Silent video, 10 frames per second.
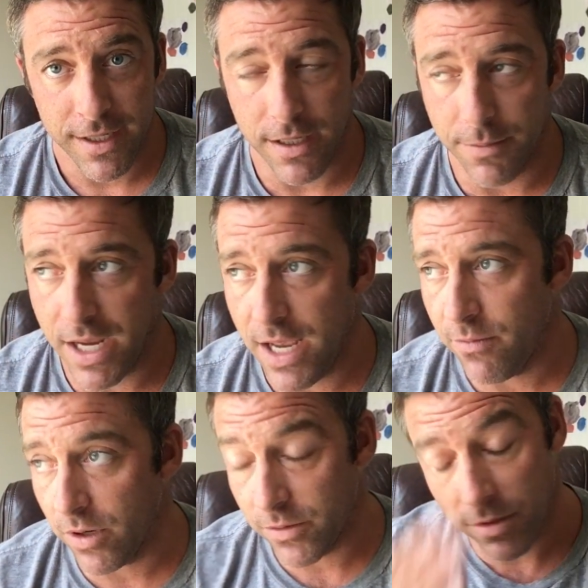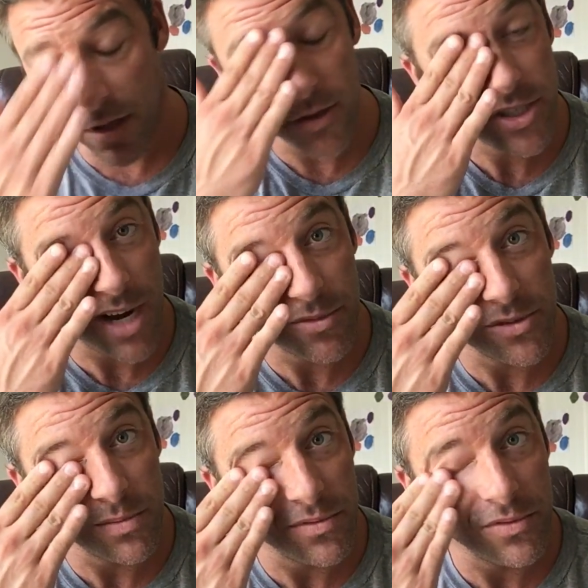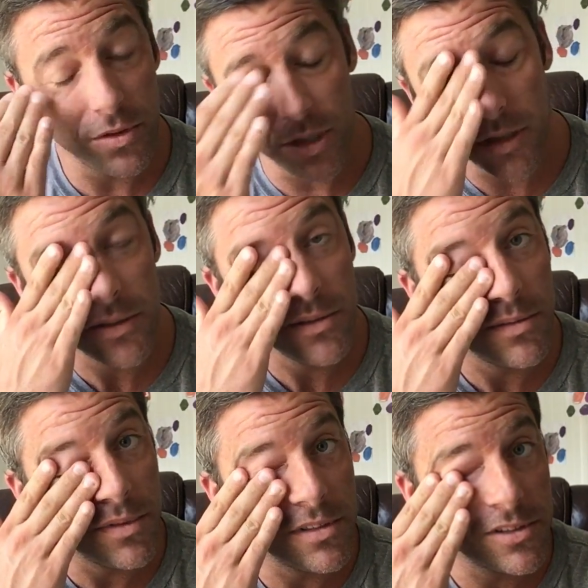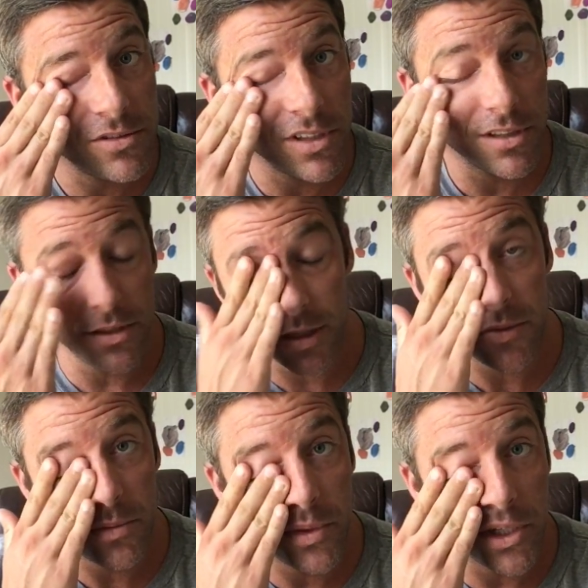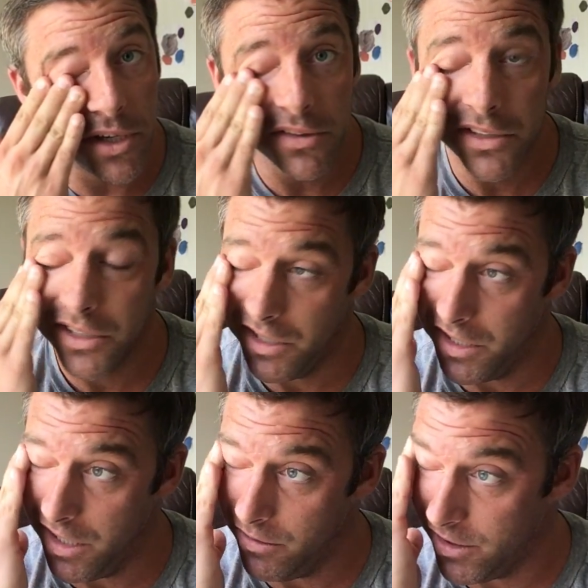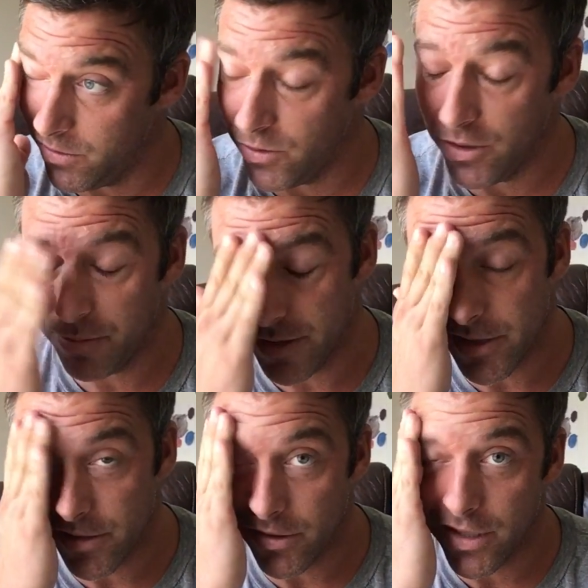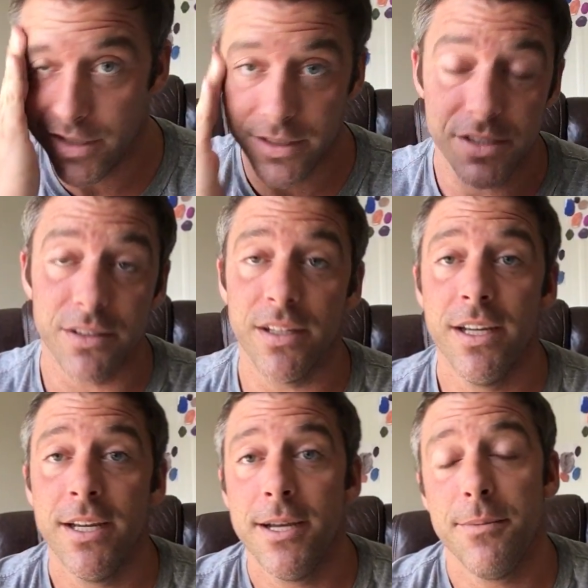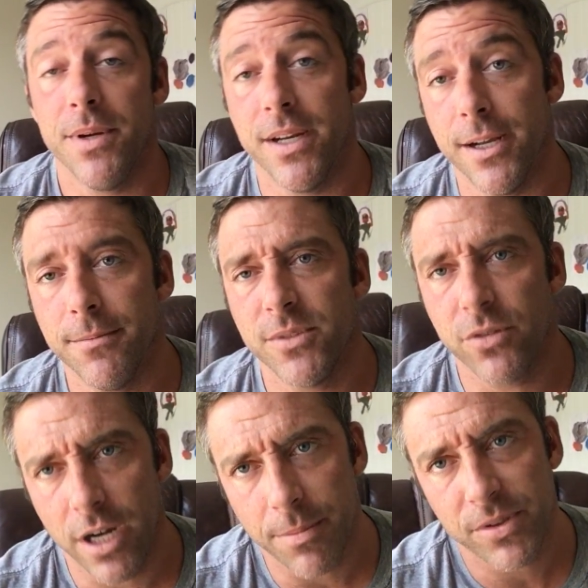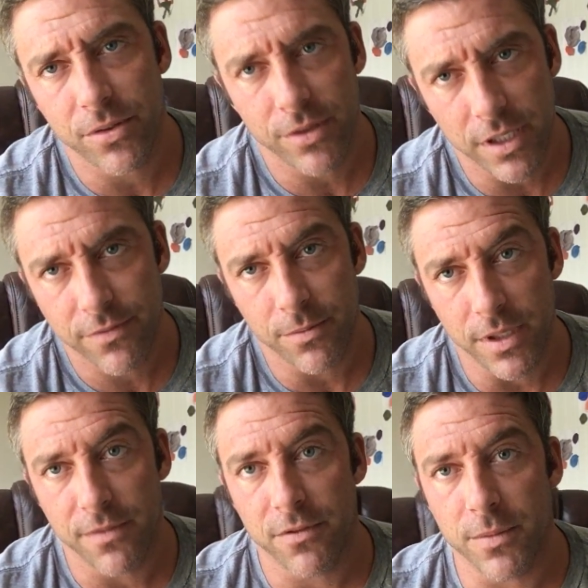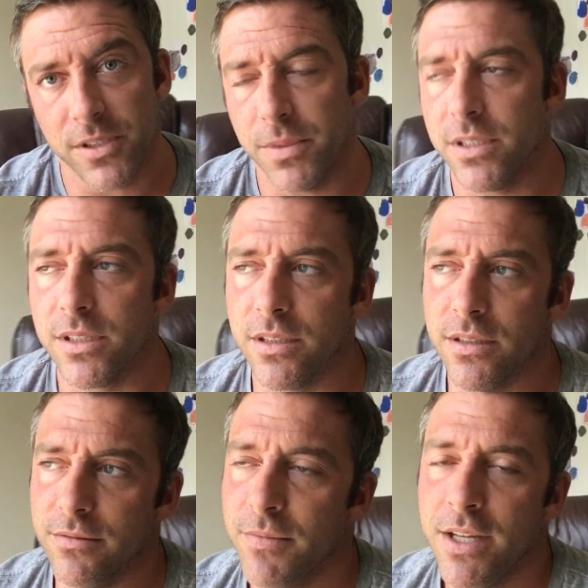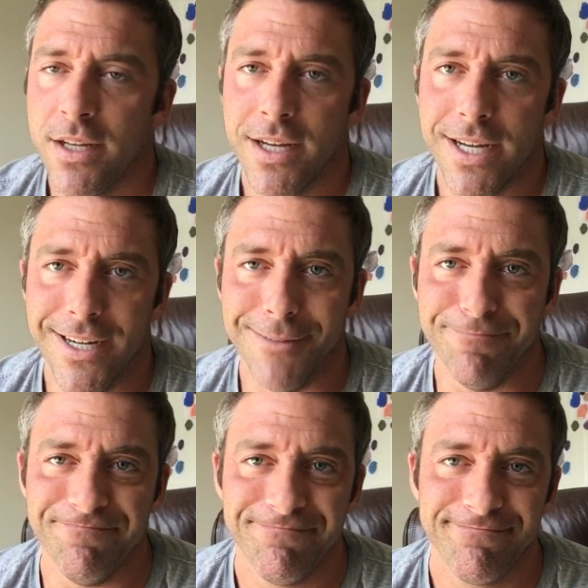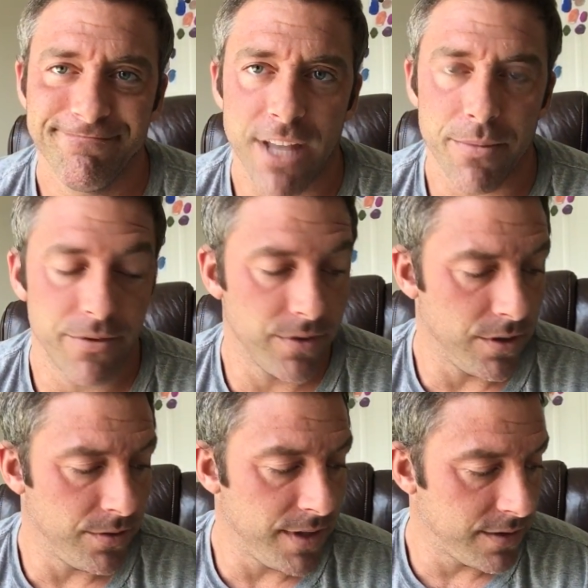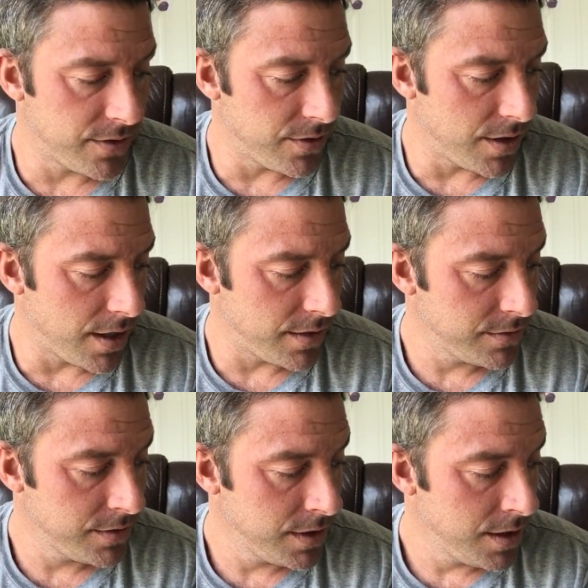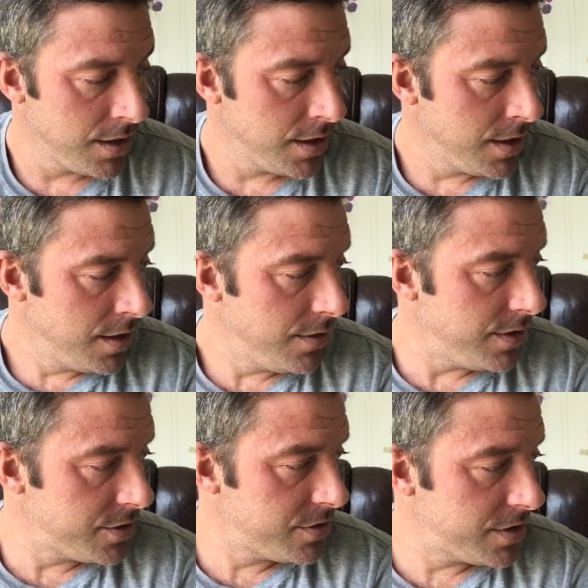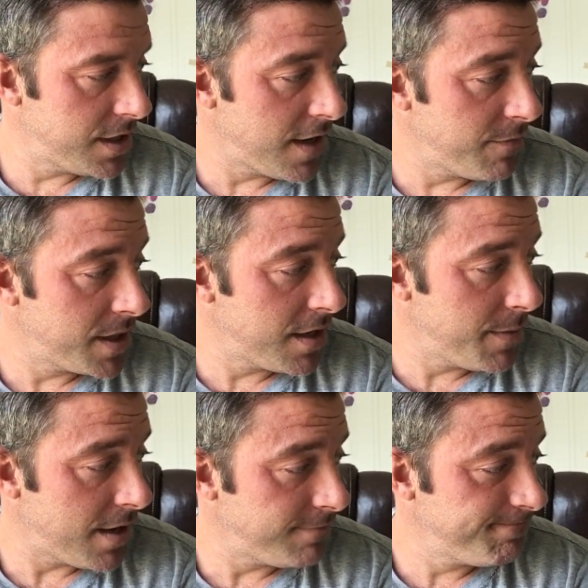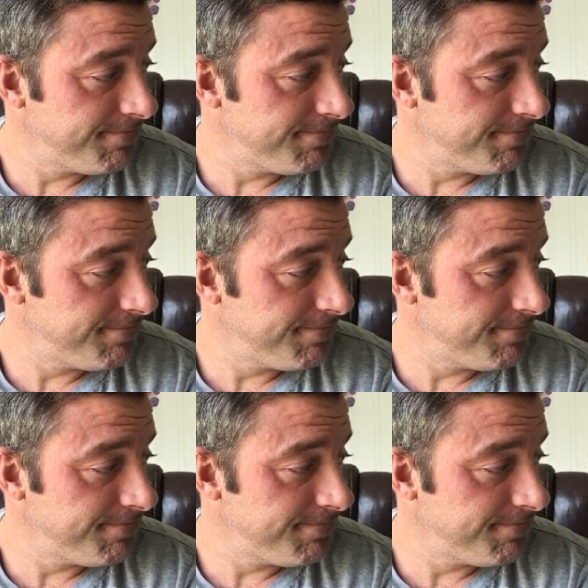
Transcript: I have worked with other chapters before, strictly WPO, which is the World President's Organization. But it's a great opportunity for me for my speaking, and I'm thrilled that they're interested in having me come out.